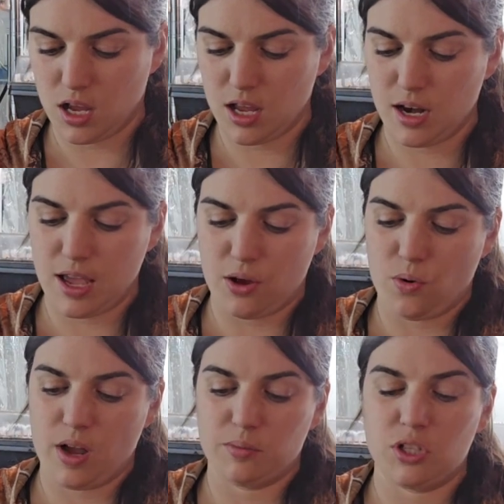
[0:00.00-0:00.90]
And now
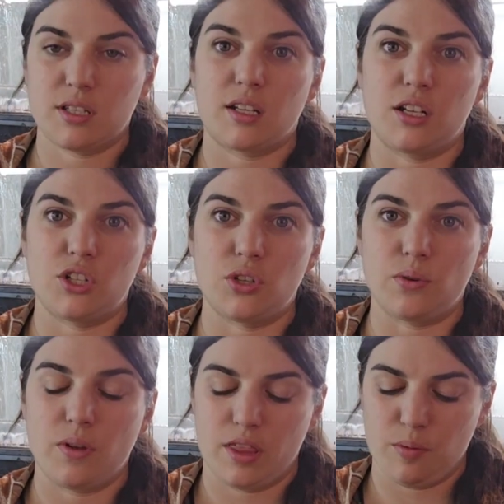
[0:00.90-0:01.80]
I'm just going to
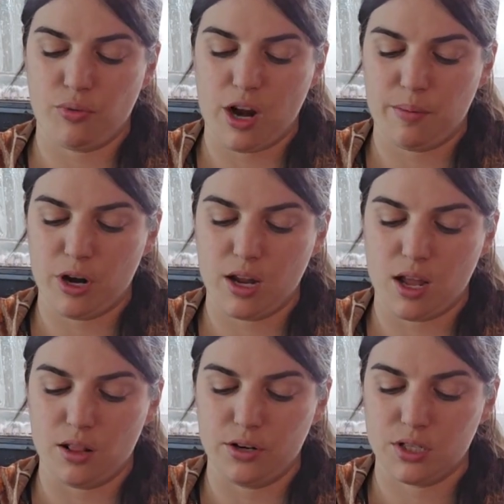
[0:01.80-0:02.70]
do the primary
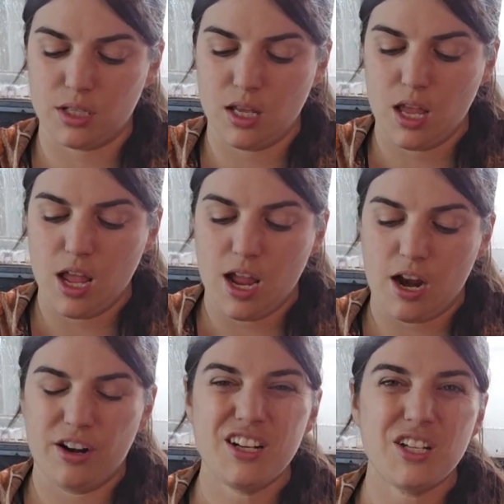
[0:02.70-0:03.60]
colors.
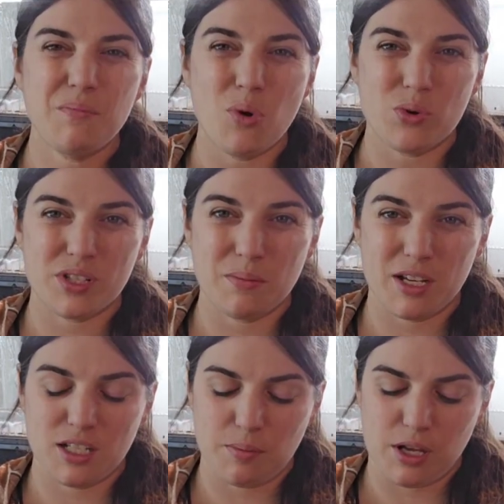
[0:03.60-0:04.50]
I already did most of
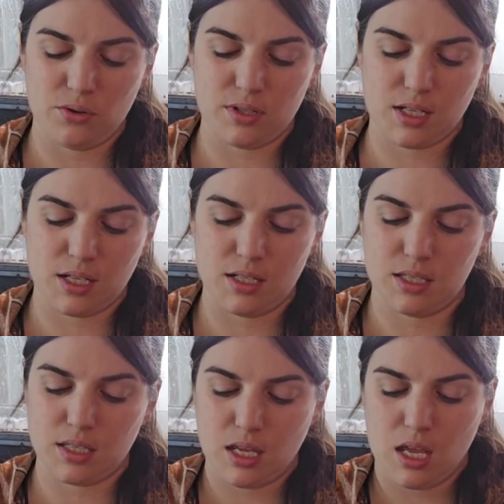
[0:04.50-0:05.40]
my tomato
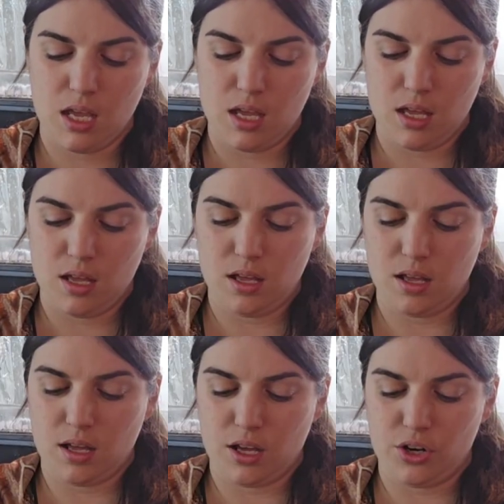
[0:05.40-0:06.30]
seeds
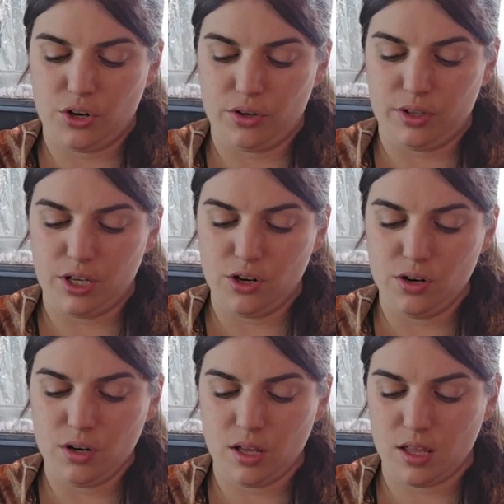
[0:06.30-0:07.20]
earlier.